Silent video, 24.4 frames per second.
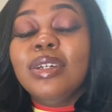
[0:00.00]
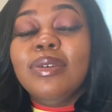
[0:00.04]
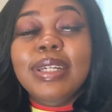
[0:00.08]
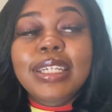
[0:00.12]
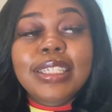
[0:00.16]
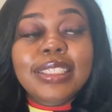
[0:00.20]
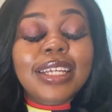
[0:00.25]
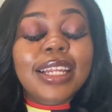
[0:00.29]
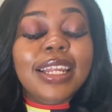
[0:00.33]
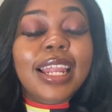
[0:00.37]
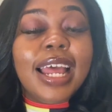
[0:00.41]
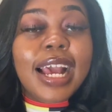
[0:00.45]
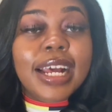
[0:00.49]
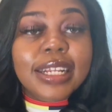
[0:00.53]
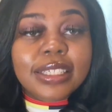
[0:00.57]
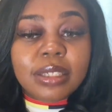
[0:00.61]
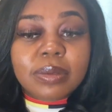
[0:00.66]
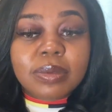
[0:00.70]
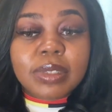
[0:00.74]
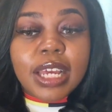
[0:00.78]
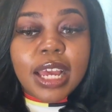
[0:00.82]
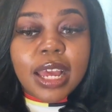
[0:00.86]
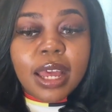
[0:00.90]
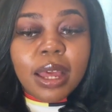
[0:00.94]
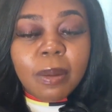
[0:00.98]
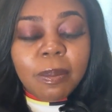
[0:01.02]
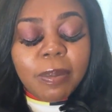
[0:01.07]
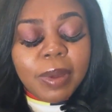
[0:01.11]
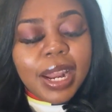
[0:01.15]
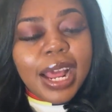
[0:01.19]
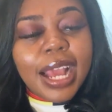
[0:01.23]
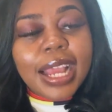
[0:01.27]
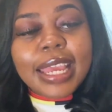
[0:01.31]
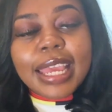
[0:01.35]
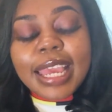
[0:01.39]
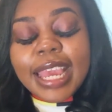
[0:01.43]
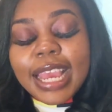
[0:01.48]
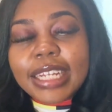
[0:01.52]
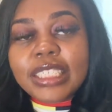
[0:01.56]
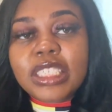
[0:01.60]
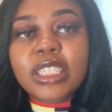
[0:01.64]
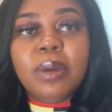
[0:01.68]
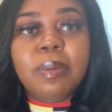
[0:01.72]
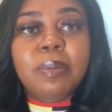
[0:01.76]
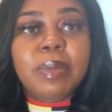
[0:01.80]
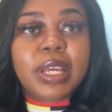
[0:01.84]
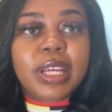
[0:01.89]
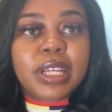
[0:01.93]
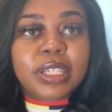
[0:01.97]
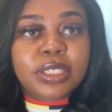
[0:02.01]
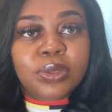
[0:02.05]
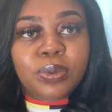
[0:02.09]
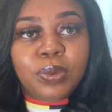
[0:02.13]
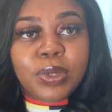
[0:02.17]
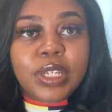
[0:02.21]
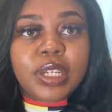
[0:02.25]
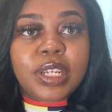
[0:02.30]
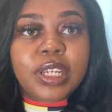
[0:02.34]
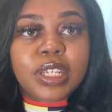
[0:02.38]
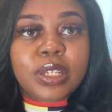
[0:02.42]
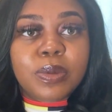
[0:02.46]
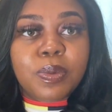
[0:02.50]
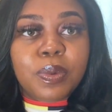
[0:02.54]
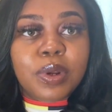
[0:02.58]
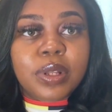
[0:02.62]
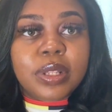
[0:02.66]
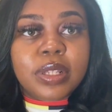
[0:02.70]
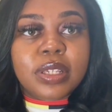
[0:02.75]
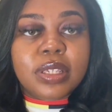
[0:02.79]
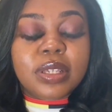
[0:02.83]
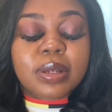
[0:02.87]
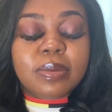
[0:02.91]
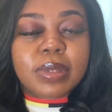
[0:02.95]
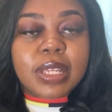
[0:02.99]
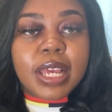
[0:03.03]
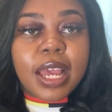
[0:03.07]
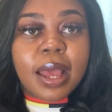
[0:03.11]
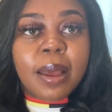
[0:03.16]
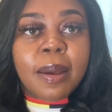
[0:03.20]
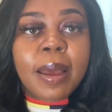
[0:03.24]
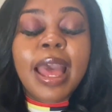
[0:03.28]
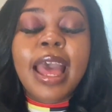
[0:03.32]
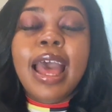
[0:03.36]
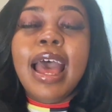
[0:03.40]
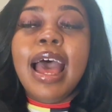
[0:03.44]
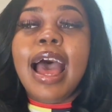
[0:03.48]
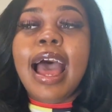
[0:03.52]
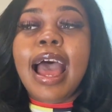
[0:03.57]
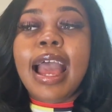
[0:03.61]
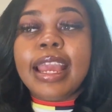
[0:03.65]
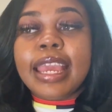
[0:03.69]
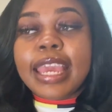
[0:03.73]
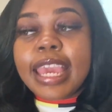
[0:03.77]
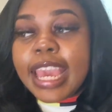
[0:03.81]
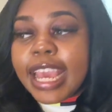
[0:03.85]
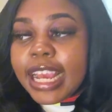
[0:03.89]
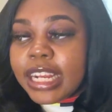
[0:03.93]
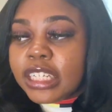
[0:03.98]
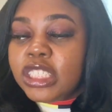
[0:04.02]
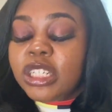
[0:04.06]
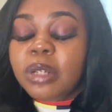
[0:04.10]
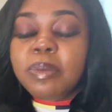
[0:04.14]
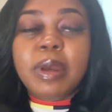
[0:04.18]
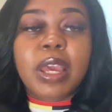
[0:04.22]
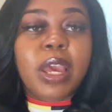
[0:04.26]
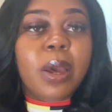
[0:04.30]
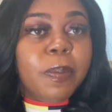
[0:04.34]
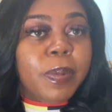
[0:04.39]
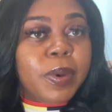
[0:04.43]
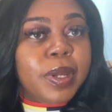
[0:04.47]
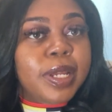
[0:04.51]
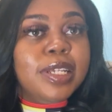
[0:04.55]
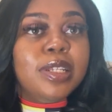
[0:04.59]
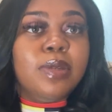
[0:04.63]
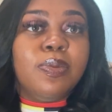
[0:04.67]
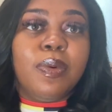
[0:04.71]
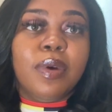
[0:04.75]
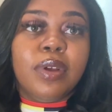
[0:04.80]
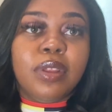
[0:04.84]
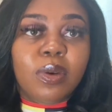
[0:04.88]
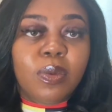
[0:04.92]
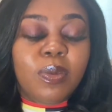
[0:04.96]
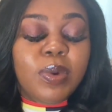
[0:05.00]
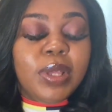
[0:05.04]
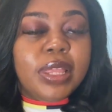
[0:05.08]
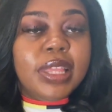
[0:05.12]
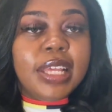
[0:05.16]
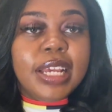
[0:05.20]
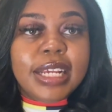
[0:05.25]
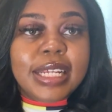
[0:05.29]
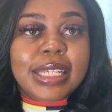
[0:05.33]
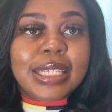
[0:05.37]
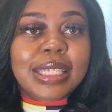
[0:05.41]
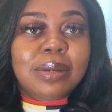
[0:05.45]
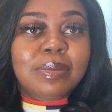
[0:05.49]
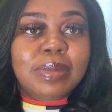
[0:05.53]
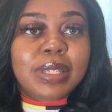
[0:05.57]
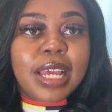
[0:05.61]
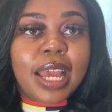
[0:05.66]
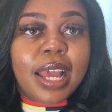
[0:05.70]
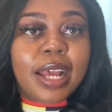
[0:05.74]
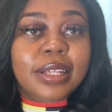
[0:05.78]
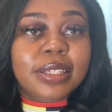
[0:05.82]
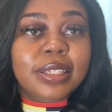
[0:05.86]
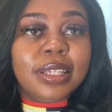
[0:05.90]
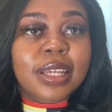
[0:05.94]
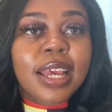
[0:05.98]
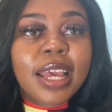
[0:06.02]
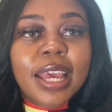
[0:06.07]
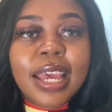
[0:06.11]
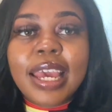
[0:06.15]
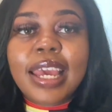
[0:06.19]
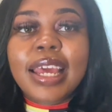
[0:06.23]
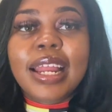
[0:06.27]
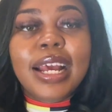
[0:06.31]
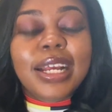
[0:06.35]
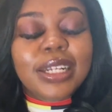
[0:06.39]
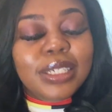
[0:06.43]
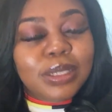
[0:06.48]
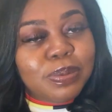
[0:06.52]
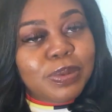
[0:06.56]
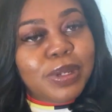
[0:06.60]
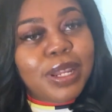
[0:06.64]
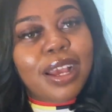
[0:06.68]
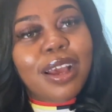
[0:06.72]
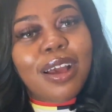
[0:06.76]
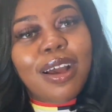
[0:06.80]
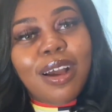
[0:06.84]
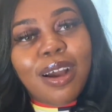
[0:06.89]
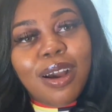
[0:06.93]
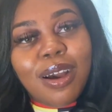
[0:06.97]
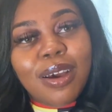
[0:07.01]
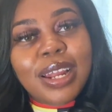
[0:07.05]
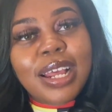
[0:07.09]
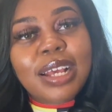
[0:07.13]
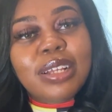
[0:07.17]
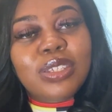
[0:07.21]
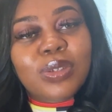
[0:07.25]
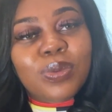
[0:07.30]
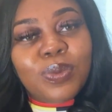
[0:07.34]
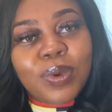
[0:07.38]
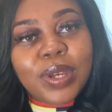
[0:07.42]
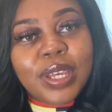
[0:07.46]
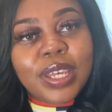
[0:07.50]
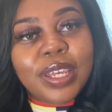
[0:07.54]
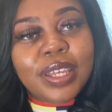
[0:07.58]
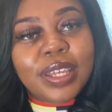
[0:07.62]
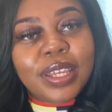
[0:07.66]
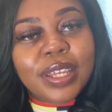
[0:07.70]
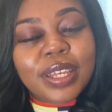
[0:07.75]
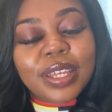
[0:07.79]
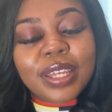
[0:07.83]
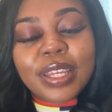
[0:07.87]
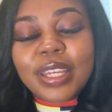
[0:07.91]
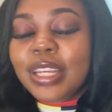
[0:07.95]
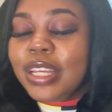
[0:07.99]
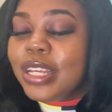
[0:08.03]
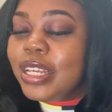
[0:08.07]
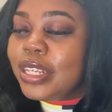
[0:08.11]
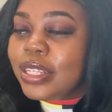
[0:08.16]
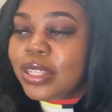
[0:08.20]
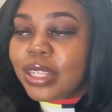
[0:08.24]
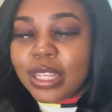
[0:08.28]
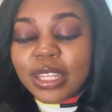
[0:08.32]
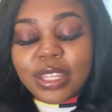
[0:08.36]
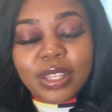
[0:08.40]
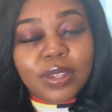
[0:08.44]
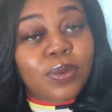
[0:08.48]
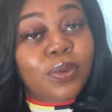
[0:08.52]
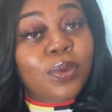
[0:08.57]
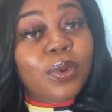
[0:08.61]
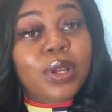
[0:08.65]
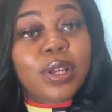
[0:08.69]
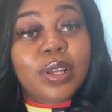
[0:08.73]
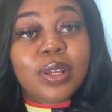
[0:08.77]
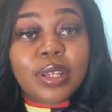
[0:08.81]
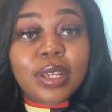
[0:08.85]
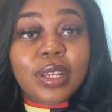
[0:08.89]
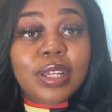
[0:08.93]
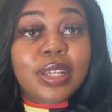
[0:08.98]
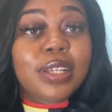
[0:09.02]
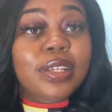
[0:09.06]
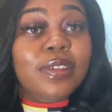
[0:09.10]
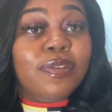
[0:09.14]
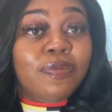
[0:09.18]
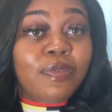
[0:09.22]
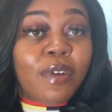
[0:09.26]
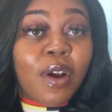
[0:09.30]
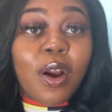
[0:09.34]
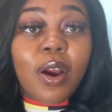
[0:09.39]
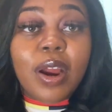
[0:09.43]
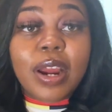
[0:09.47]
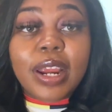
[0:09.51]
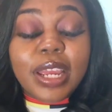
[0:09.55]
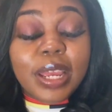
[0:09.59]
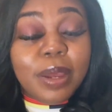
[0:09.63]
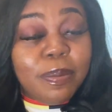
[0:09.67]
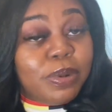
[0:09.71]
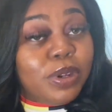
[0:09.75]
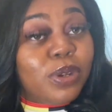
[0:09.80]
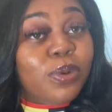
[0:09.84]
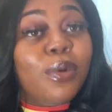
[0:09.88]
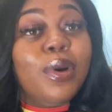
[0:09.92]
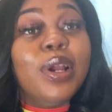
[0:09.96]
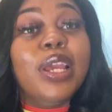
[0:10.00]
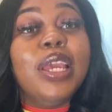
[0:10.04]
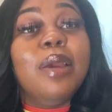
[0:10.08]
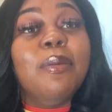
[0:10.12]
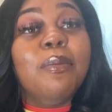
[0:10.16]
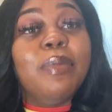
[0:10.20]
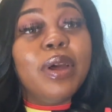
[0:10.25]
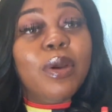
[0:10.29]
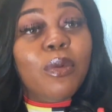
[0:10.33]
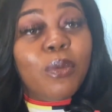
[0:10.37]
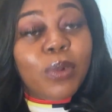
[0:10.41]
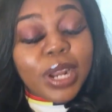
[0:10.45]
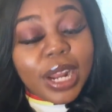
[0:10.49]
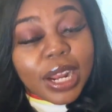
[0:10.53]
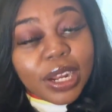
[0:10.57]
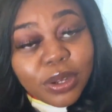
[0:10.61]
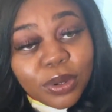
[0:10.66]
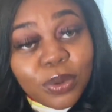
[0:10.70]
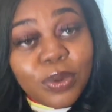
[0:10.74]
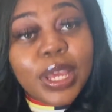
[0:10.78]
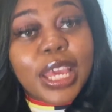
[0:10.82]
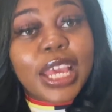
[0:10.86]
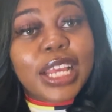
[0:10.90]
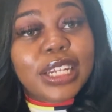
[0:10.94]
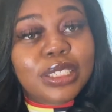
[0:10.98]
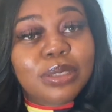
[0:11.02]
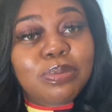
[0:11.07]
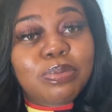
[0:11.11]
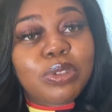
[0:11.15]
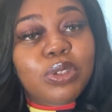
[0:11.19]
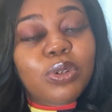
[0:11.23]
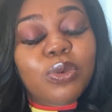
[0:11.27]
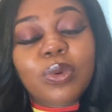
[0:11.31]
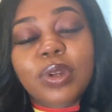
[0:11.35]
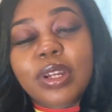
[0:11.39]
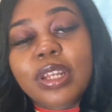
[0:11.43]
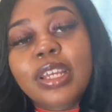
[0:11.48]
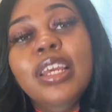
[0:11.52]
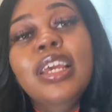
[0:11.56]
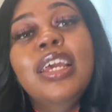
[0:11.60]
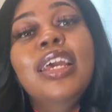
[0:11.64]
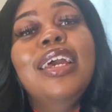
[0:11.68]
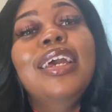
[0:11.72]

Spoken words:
he's a lot sometimes. But I catch him being sweet to his brother sometimes. I catch him helping his brother with things sometimes, and I just be like, oh, that's sweet. Is far in between, but when I do catch him doing it,